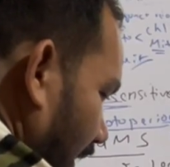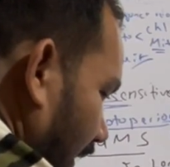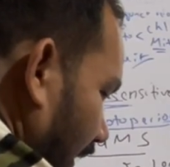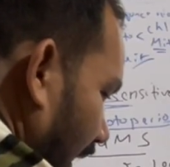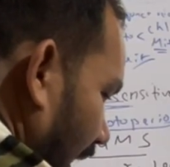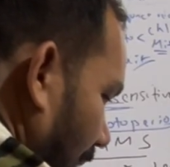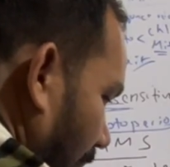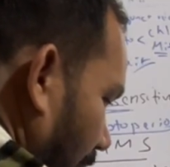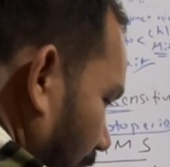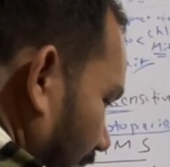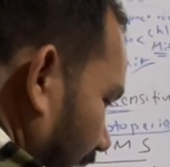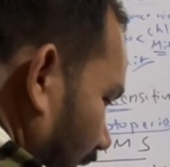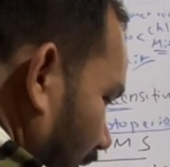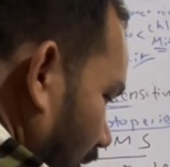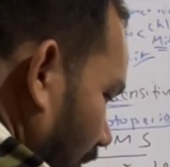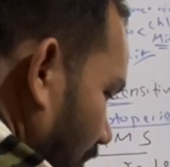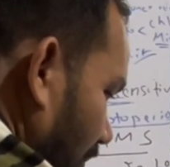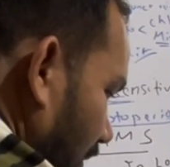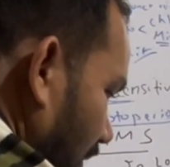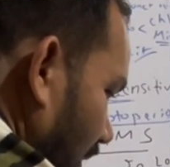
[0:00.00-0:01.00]

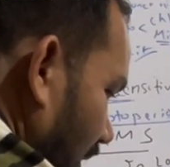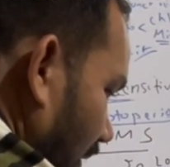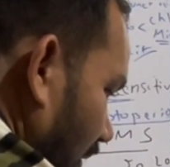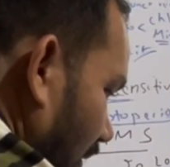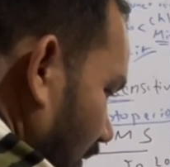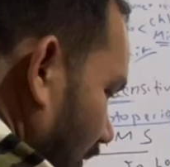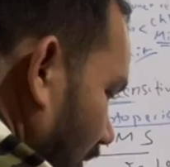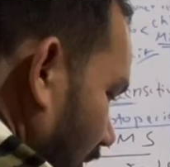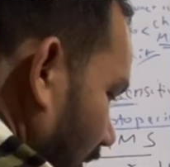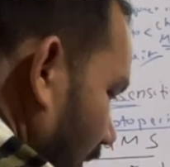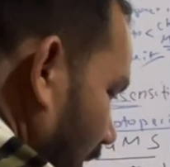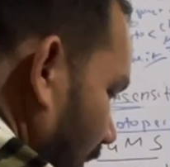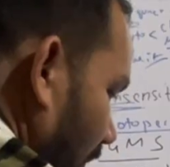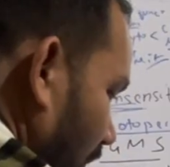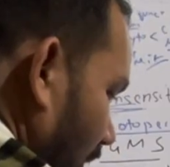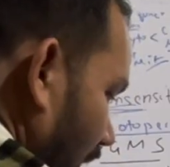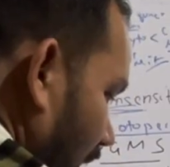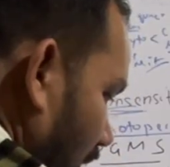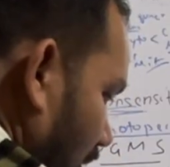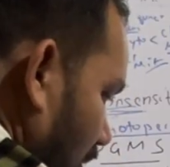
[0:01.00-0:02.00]
Tapetum cell.
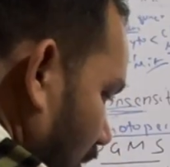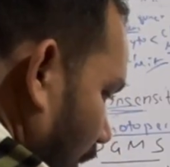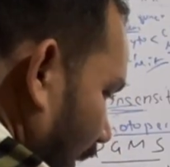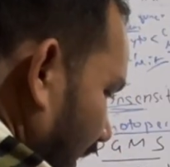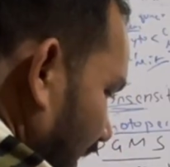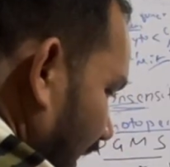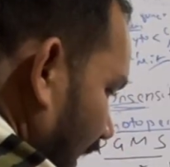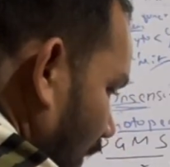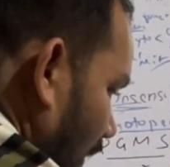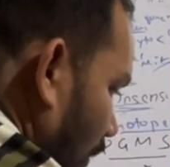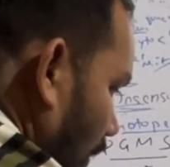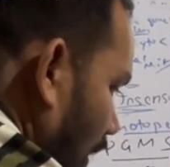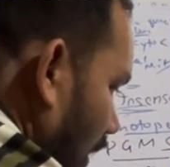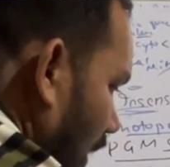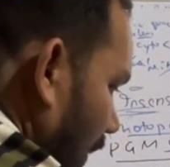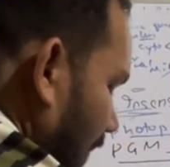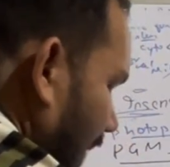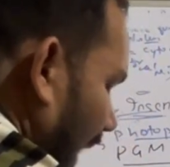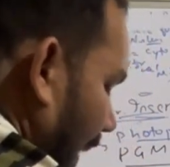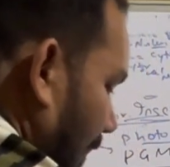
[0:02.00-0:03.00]
So what is the role of
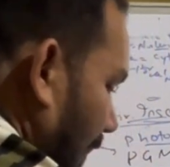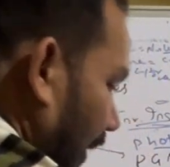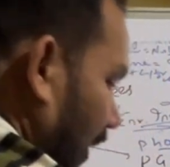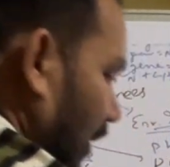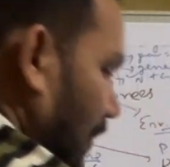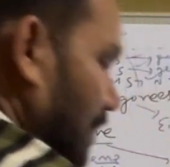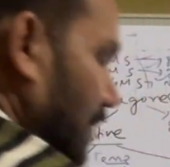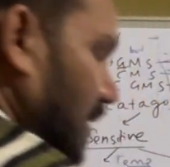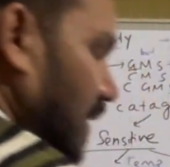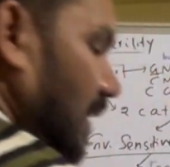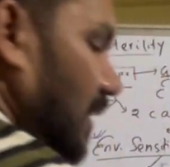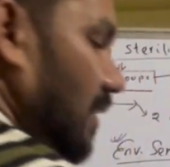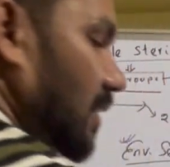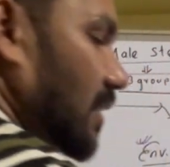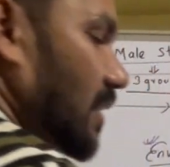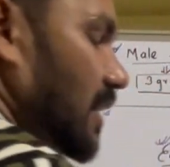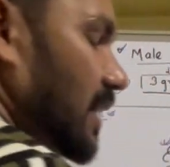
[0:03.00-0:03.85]
tapetum cell?